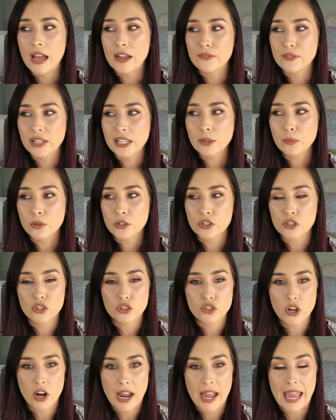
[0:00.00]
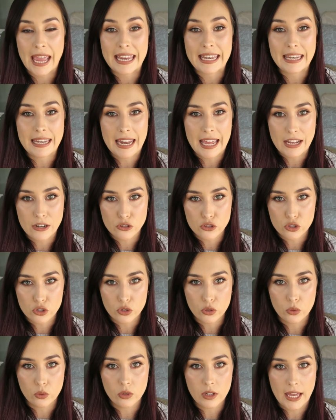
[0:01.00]
I really wanted to try a
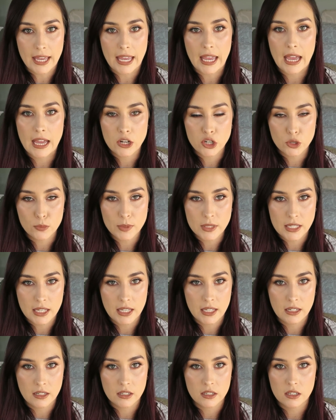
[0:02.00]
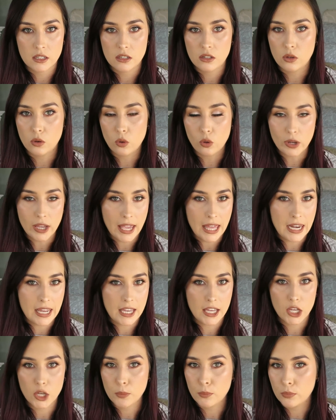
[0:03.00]
natural, like 100%
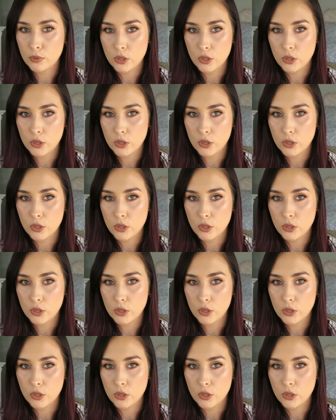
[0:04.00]
organic,